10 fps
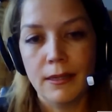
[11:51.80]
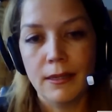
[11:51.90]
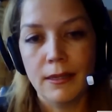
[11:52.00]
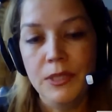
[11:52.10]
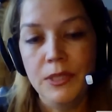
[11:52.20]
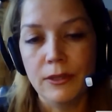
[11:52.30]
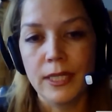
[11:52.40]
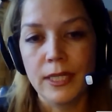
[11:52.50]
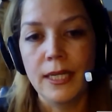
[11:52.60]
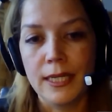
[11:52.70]

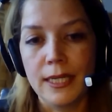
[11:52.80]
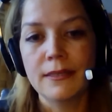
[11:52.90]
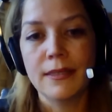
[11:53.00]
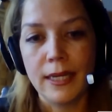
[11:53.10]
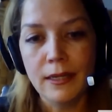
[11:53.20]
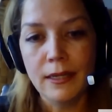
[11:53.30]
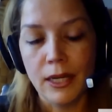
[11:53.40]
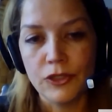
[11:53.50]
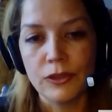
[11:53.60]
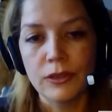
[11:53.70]
absolutely a
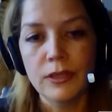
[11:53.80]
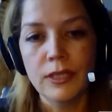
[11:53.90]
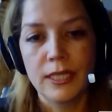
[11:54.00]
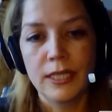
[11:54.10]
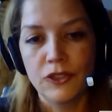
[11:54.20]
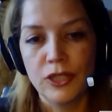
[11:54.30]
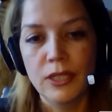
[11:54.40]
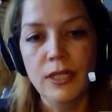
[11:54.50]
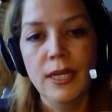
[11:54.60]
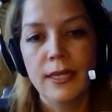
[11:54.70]
psychological
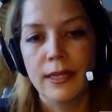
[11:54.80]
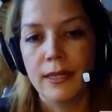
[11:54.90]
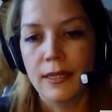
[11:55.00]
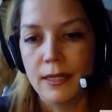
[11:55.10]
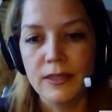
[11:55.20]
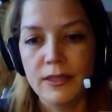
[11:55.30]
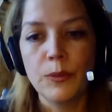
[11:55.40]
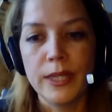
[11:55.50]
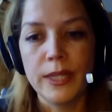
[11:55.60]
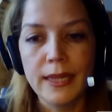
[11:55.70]
condition, that it is
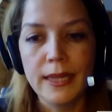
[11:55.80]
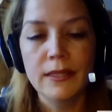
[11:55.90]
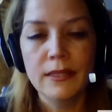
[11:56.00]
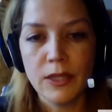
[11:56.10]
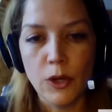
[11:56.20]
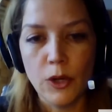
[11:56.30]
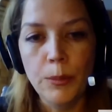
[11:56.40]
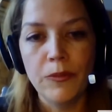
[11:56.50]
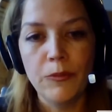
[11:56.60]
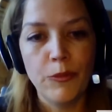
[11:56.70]
within the scope
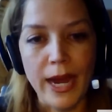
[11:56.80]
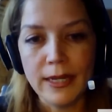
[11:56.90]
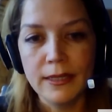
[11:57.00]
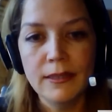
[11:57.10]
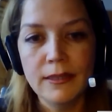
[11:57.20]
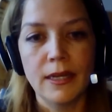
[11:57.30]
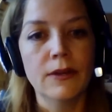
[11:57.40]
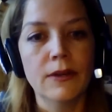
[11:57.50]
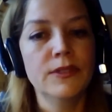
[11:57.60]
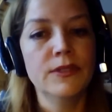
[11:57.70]
of practice
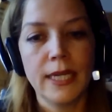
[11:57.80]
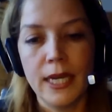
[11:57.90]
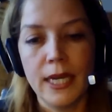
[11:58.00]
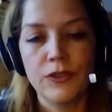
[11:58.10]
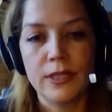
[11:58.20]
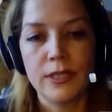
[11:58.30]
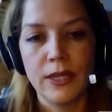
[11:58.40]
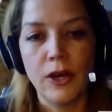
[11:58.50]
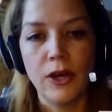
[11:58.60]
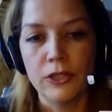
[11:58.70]
of psychiatry and
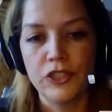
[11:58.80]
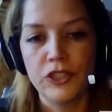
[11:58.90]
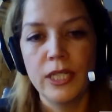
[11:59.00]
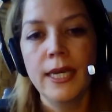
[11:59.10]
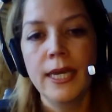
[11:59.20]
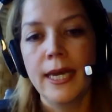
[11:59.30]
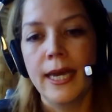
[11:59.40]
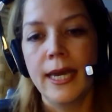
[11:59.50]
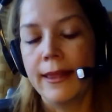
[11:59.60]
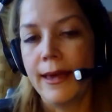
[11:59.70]
psychology,
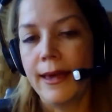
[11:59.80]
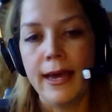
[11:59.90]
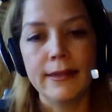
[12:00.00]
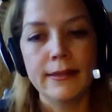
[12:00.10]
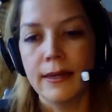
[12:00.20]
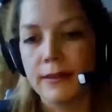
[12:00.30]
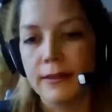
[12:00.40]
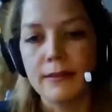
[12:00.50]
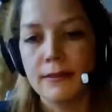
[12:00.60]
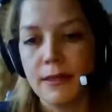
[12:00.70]
and that
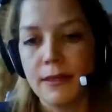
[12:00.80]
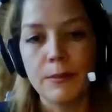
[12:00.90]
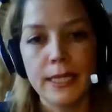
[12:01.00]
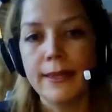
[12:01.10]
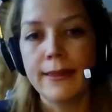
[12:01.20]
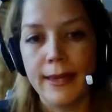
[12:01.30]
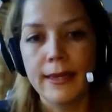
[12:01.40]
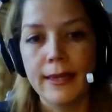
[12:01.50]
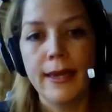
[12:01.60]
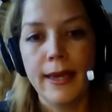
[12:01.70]
this is something that
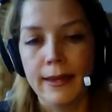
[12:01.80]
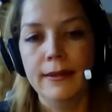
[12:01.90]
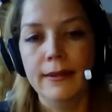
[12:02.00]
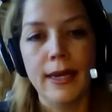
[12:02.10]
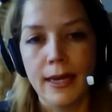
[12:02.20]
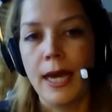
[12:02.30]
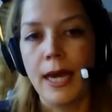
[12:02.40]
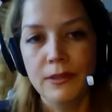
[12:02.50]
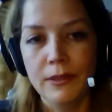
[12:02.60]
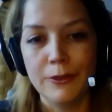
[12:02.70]
they can
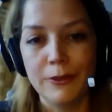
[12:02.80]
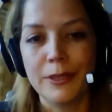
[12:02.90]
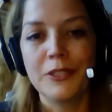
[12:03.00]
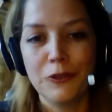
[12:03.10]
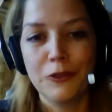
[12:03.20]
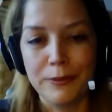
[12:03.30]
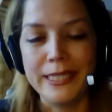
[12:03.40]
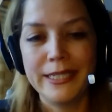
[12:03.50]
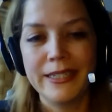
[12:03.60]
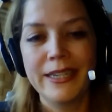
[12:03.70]
absolutely
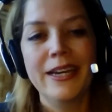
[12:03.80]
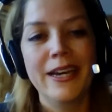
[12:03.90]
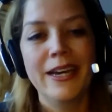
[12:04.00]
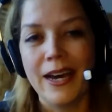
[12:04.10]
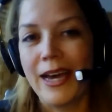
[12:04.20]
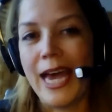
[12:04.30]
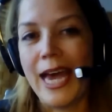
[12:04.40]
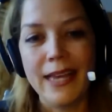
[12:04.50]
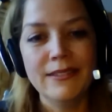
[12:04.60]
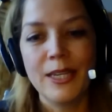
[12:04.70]
treat
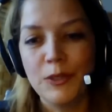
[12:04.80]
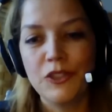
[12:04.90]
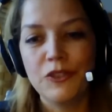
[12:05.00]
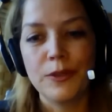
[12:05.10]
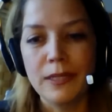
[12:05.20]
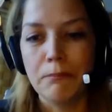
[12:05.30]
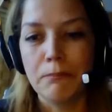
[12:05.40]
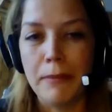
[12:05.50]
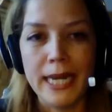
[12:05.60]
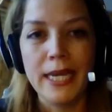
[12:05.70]
as they would treat
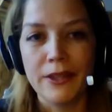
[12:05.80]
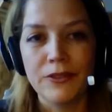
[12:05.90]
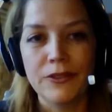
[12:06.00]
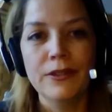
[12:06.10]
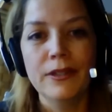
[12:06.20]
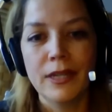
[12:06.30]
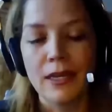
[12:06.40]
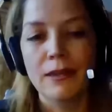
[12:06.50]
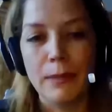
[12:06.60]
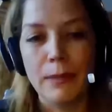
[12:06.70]
many other
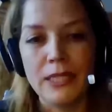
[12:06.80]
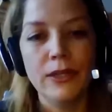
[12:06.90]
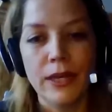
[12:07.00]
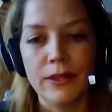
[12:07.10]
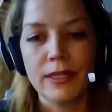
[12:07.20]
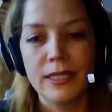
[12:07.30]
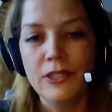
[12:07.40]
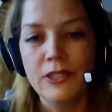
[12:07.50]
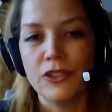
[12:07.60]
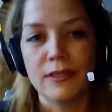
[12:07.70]
mental health
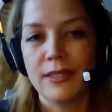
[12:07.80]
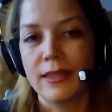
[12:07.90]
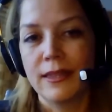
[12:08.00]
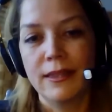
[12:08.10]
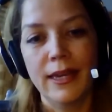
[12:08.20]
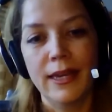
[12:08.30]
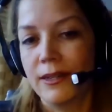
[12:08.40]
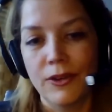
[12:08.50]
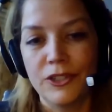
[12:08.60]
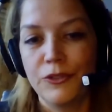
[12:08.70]
conditions
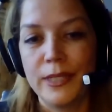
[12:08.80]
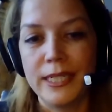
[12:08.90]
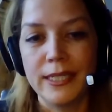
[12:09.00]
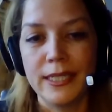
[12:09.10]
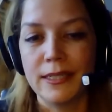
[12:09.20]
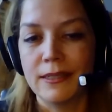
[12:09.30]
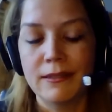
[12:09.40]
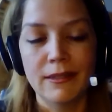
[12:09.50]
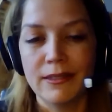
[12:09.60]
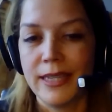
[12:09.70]
that are treated
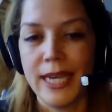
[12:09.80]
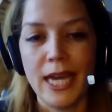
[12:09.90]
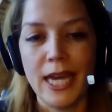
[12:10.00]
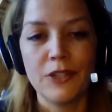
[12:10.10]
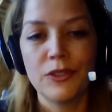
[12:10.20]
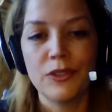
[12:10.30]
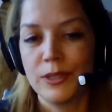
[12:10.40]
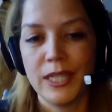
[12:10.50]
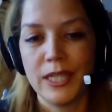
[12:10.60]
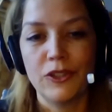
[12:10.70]
in a psychiatrist or a
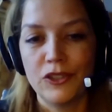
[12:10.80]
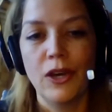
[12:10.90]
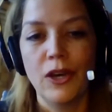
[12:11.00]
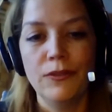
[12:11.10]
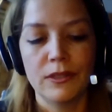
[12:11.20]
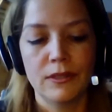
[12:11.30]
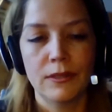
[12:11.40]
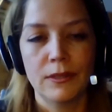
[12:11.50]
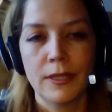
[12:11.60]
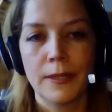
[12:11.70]
psychologist's office.